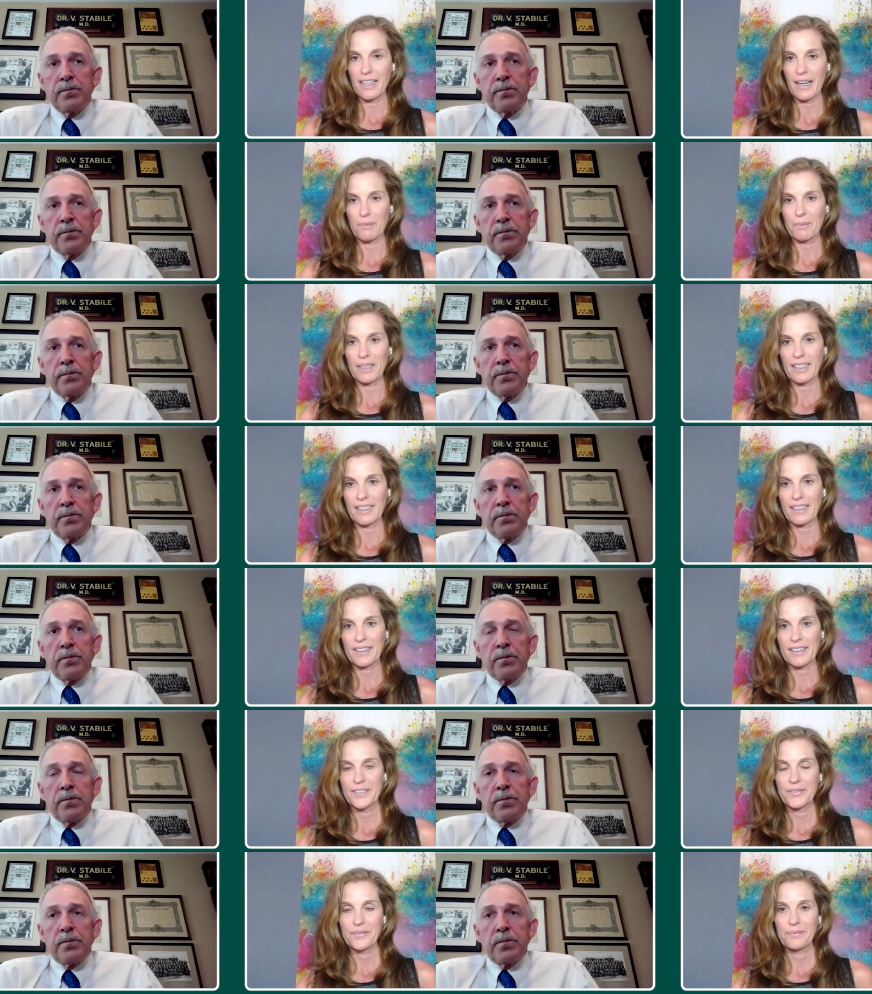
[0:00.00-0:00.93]
Speaker 1: topic?
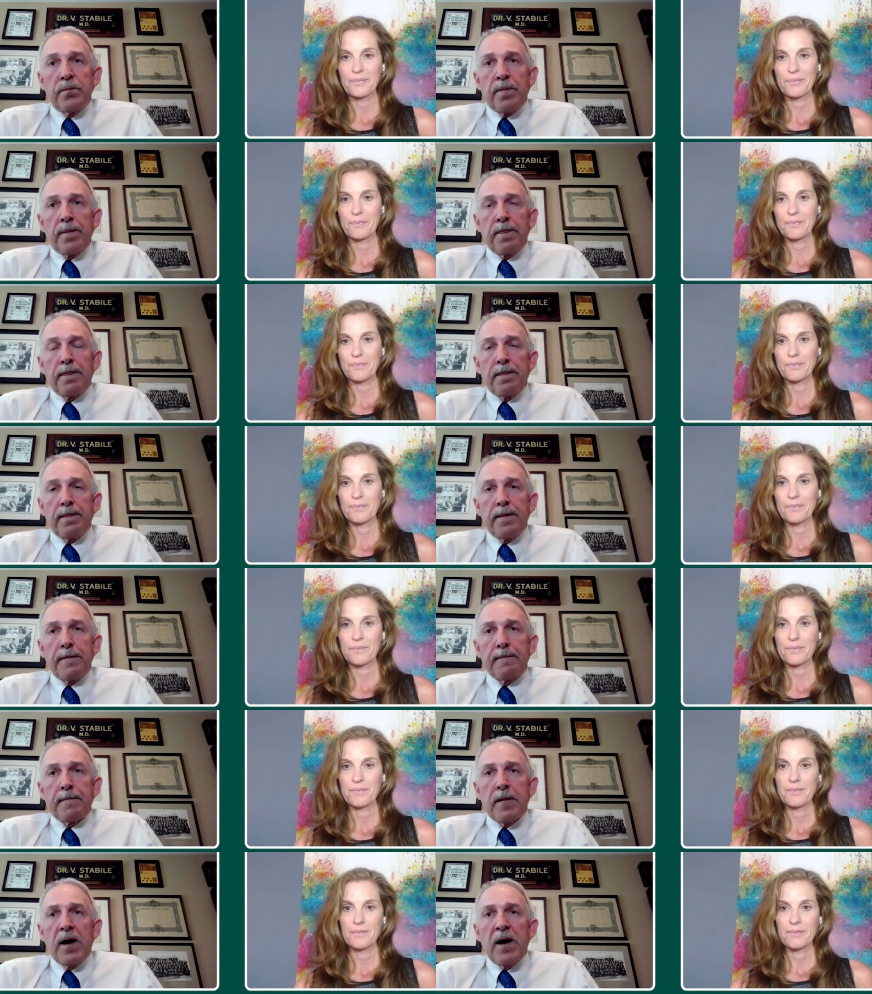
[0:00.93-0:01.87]

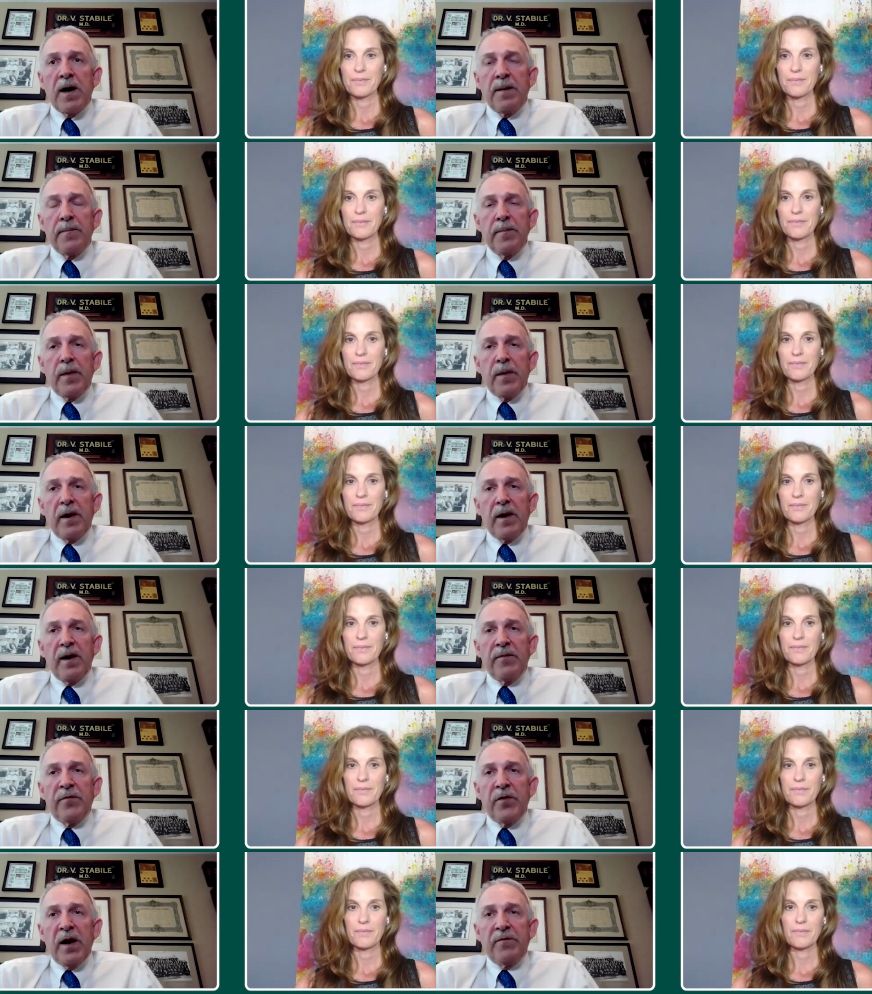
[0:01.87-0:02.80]
Speaker 2: Um,
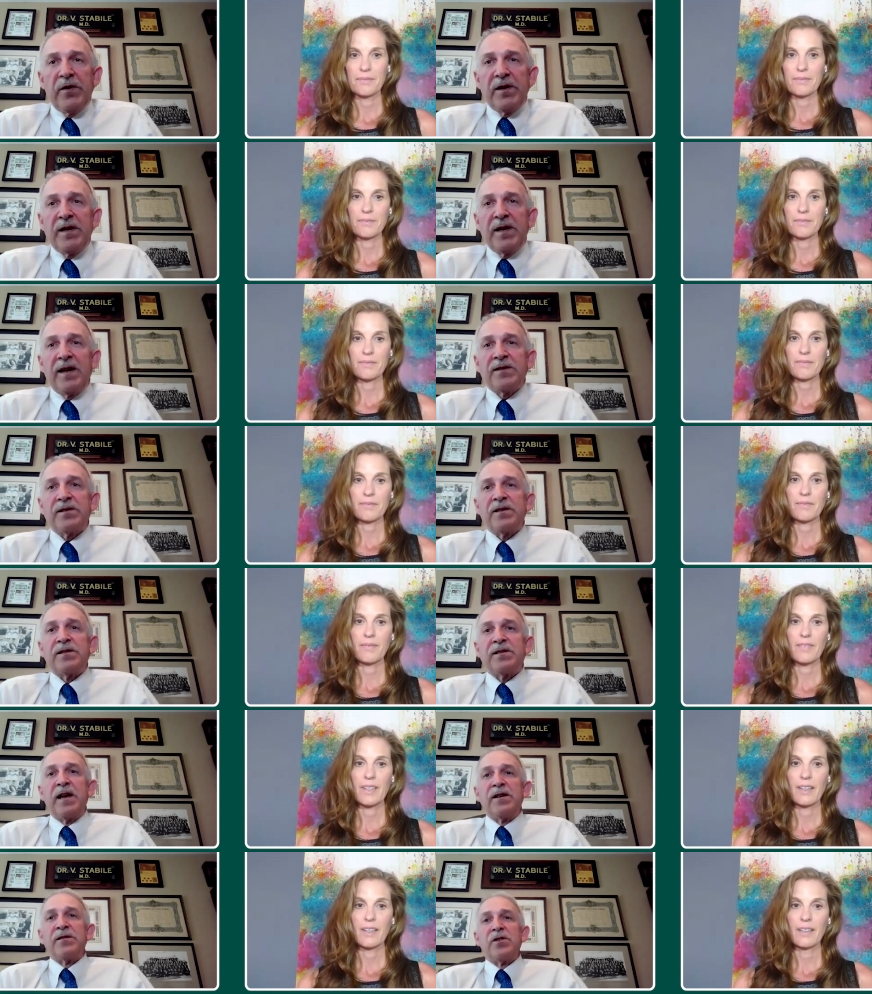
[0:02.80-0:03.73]
if you have EDS, it
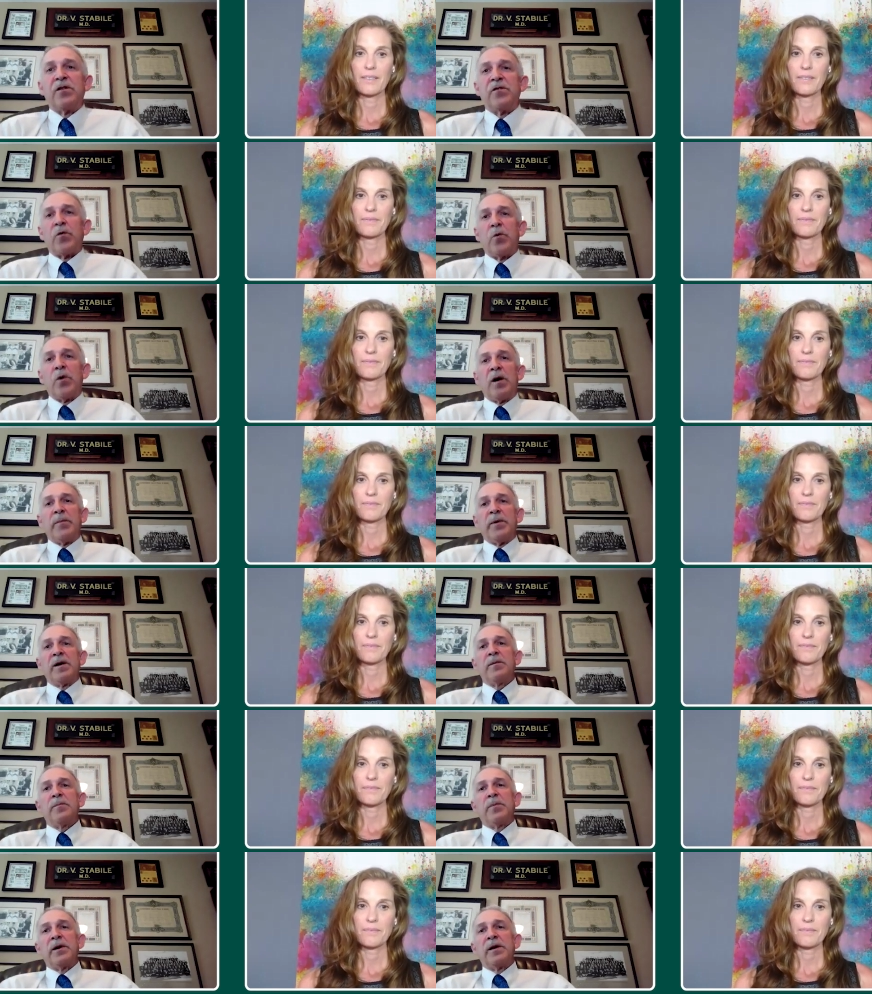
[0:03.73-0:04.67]
sounds
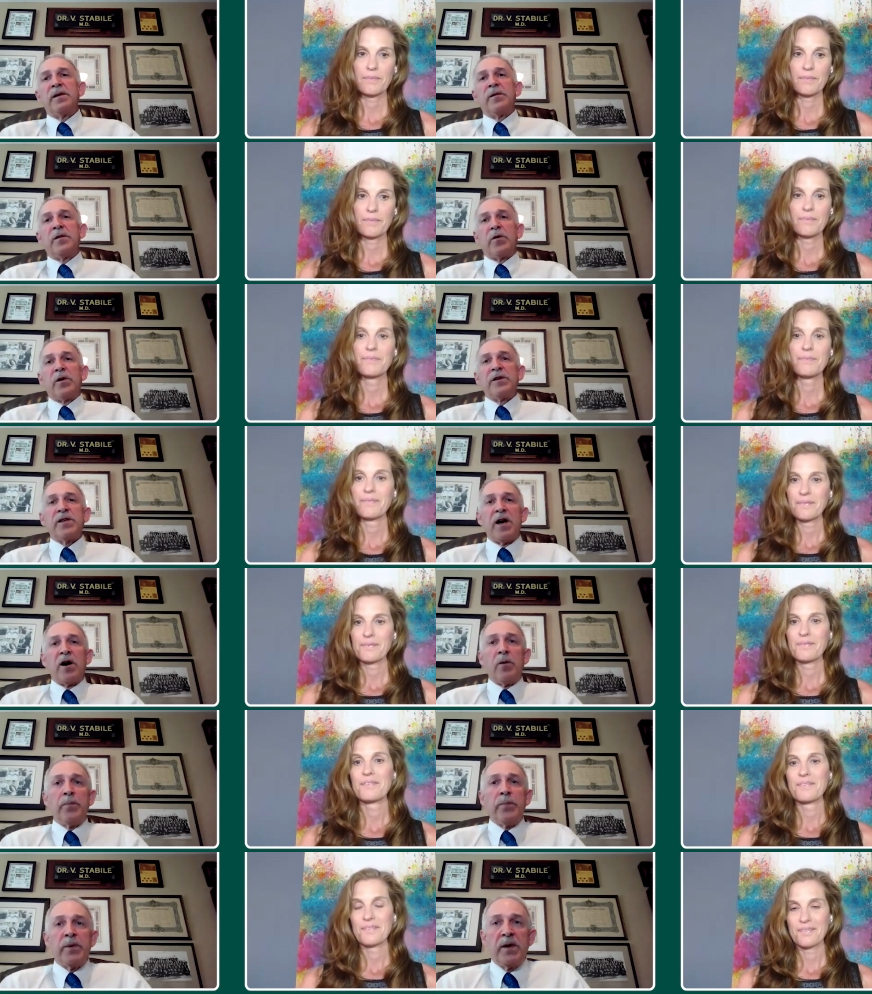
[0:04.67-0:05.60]
overwhelming, but there is
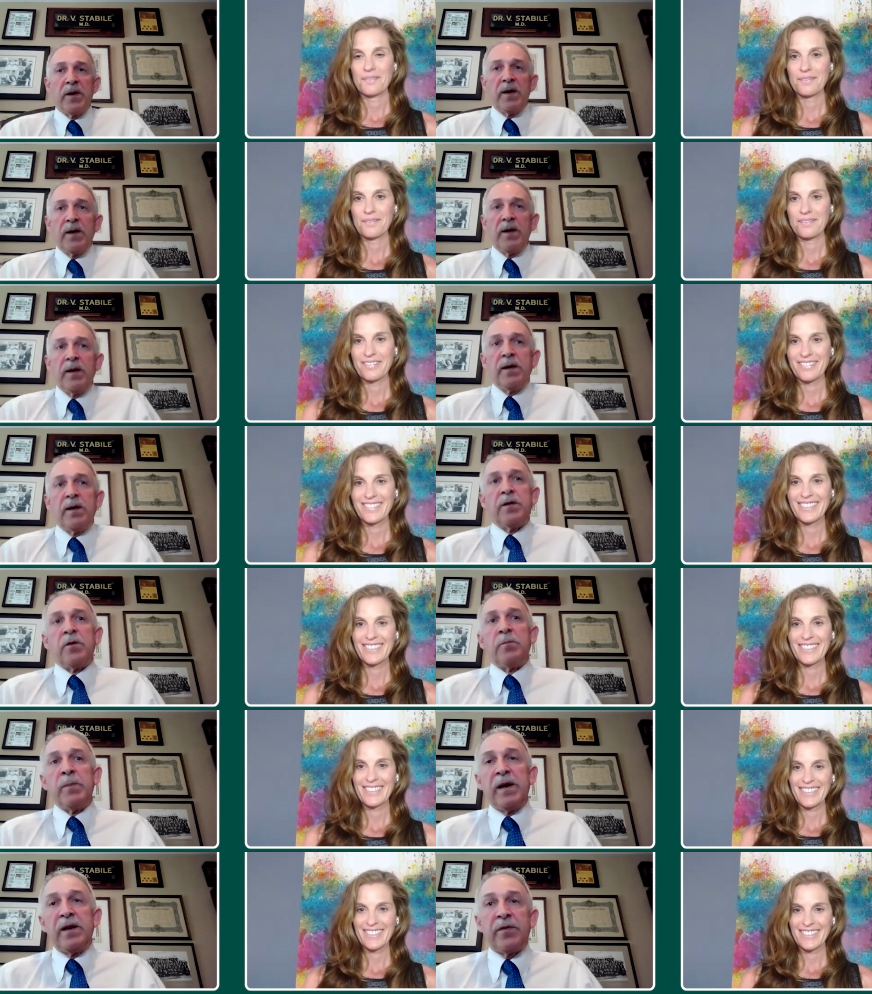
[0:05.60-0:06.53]
help. There are
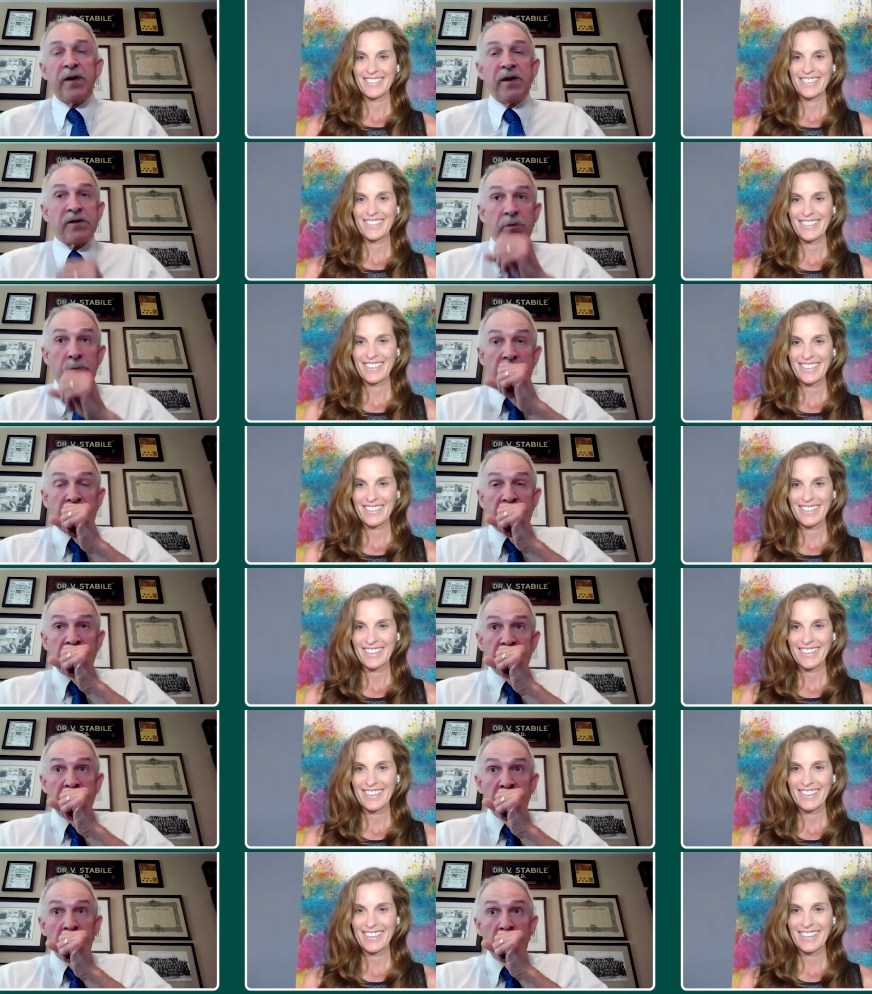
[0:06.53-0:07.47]
many things that we can
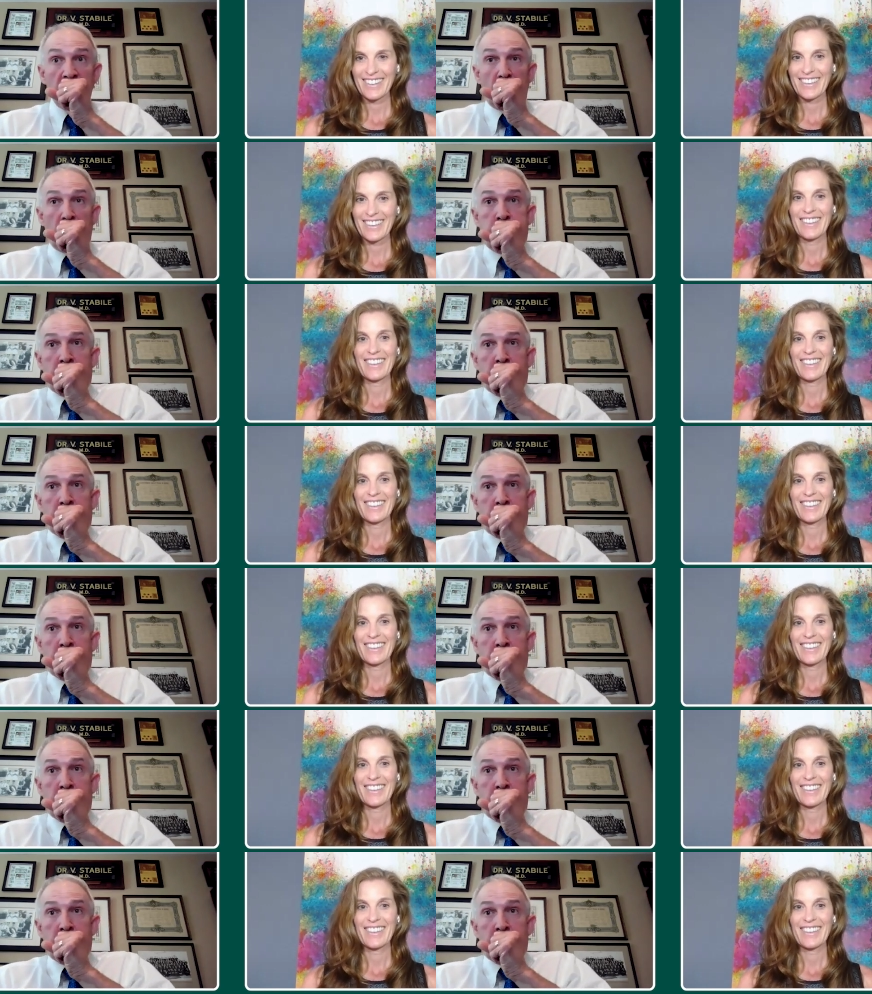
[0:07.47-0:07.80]
do you